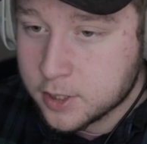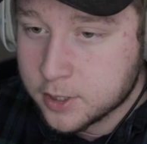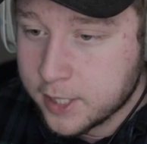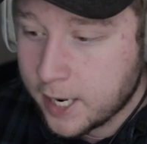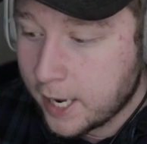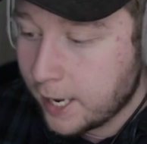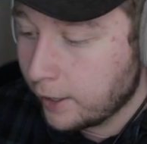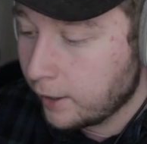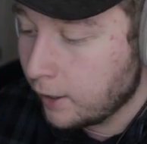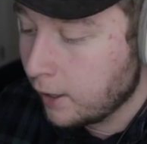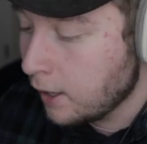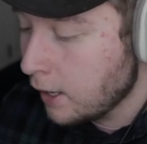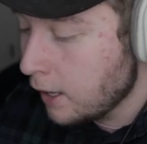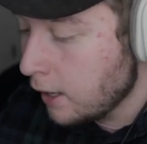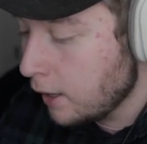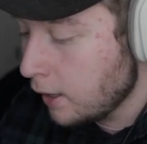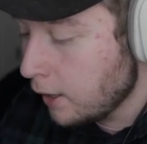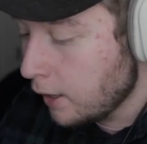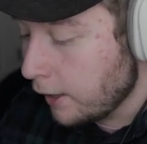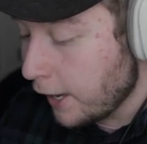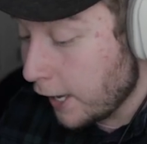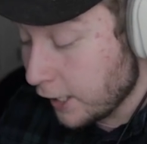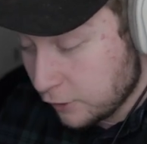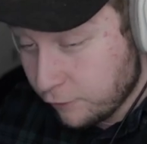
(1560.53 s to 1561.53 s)
saying
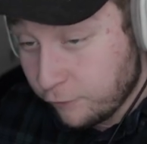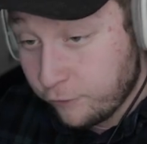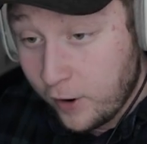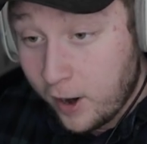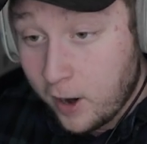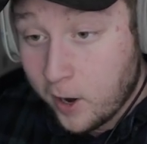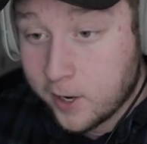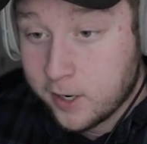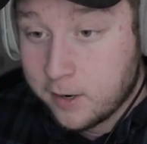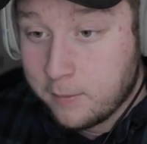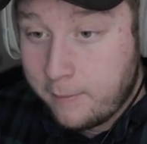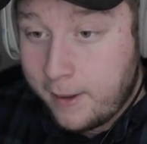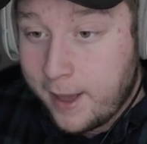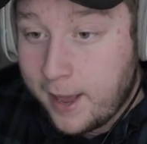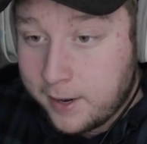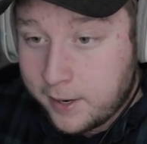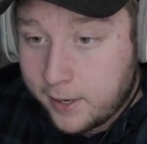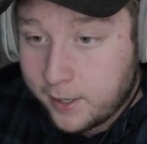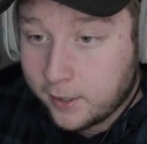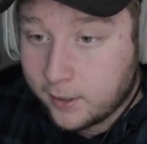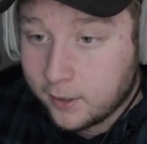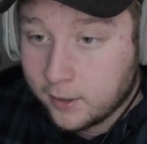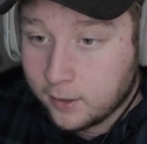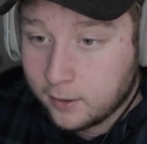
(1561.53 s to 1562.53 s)
it's very
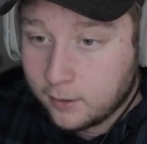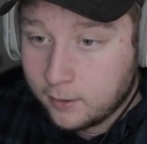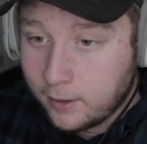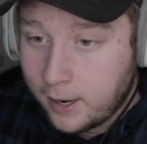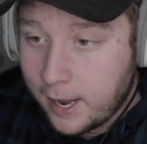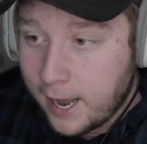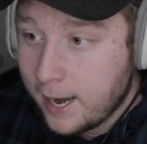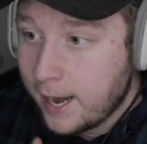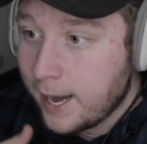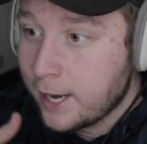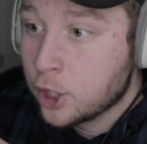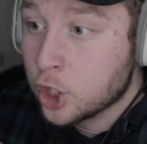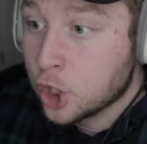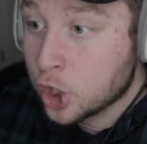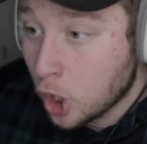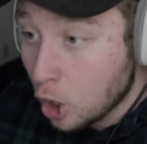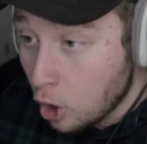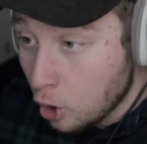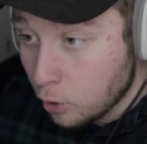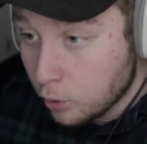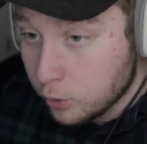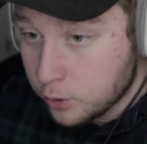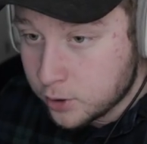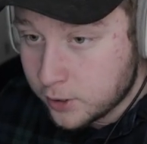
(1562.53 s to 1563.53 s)
demanding, and it
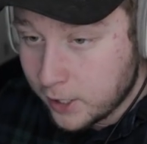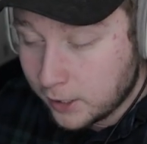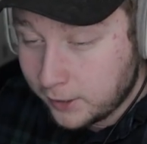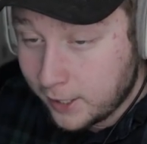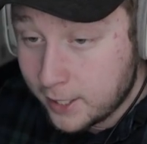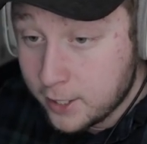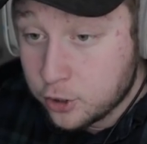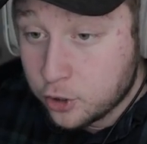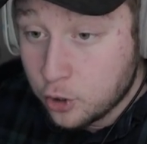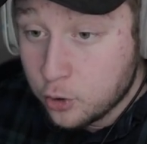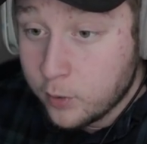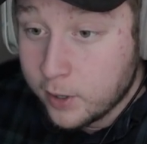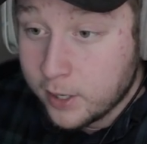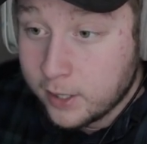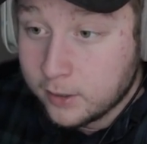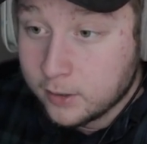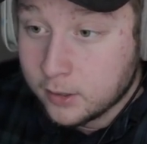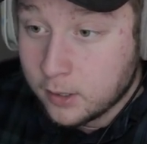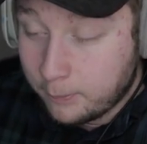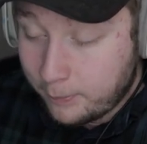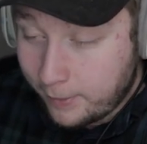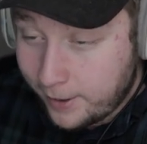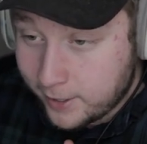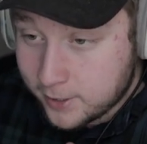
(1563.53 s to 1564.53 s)
shows that they do it
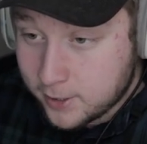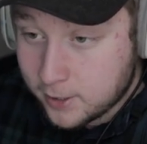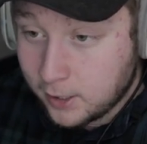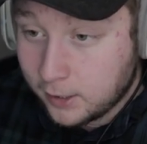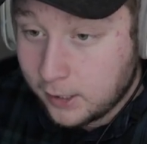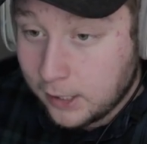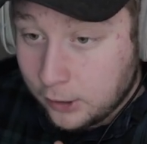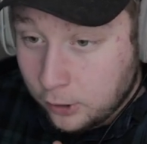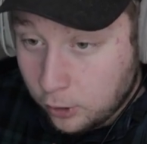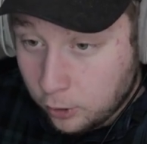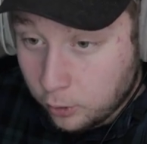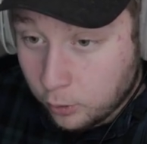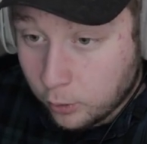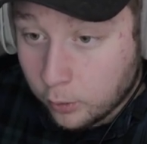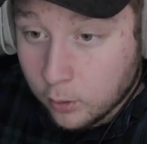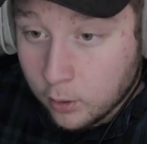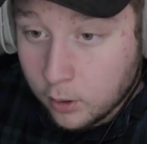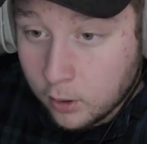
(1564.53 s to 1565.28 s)
the best that they do.